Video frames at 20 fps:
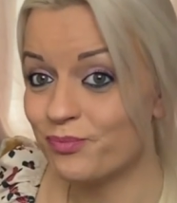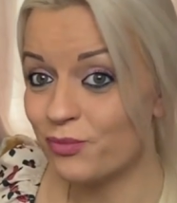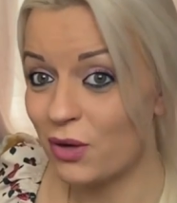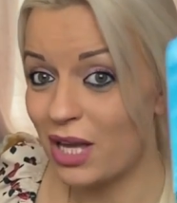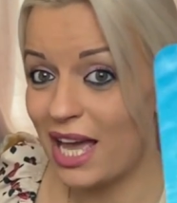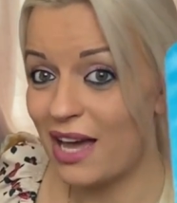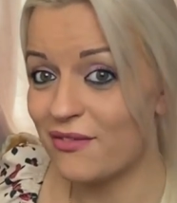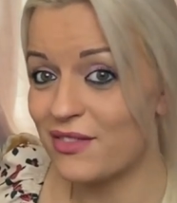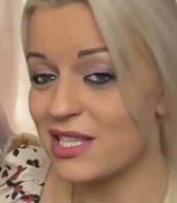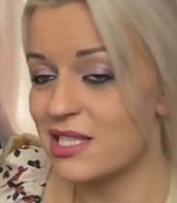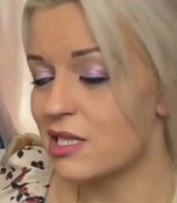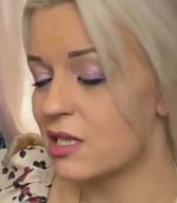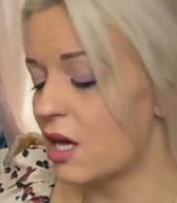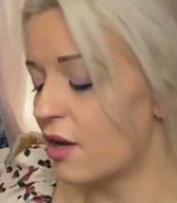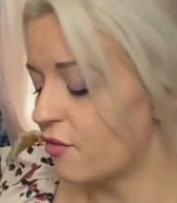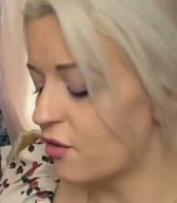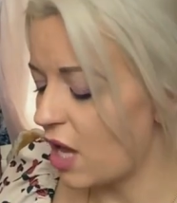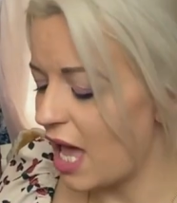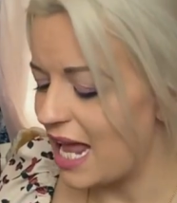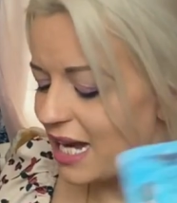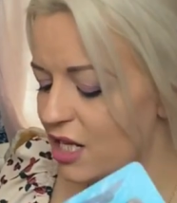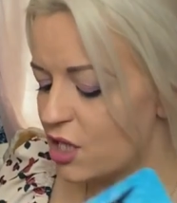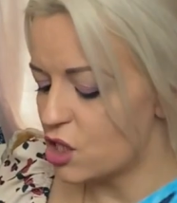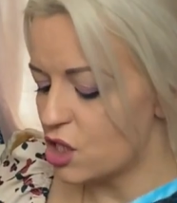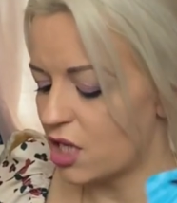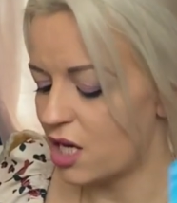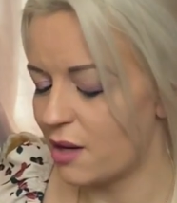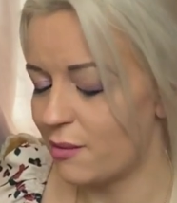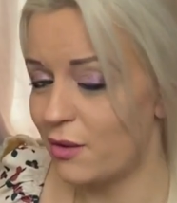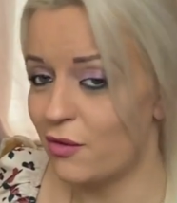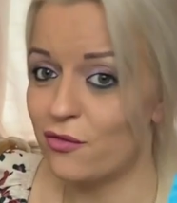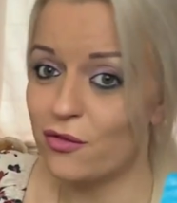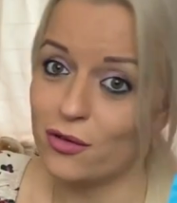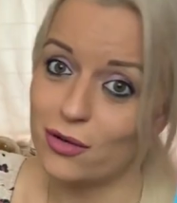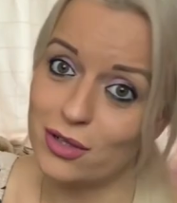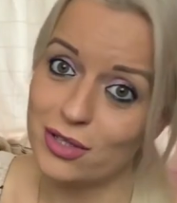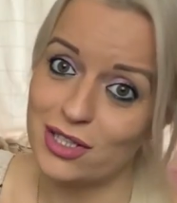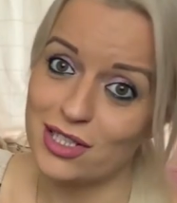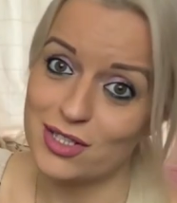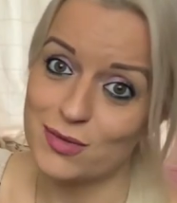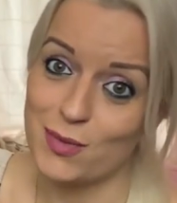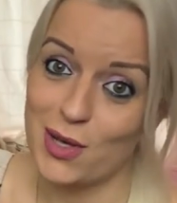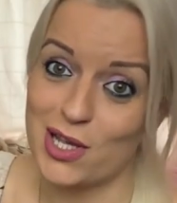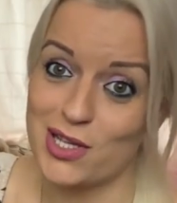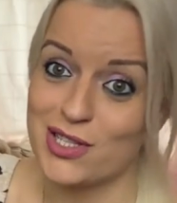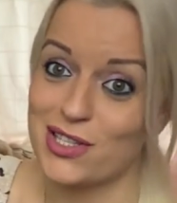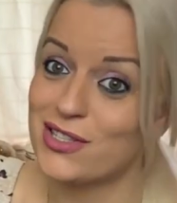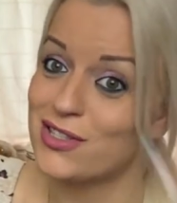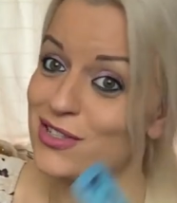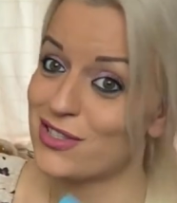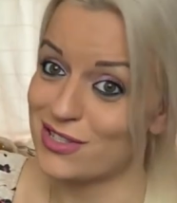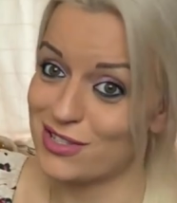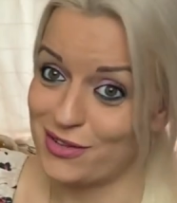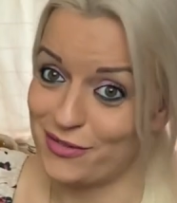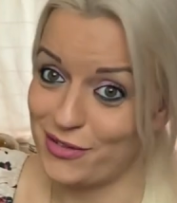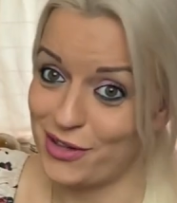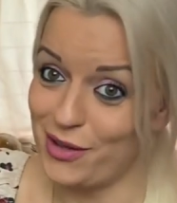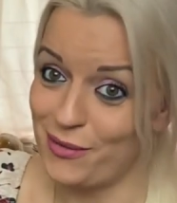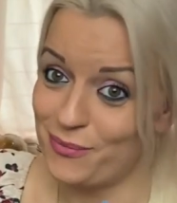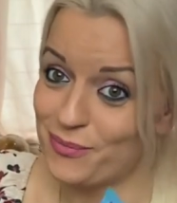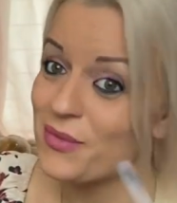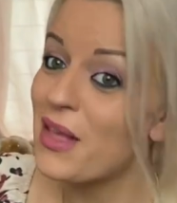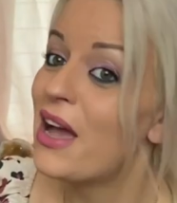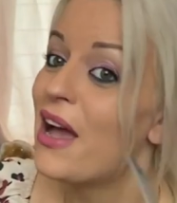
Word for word: We have this love energy coming forward. This person does love you.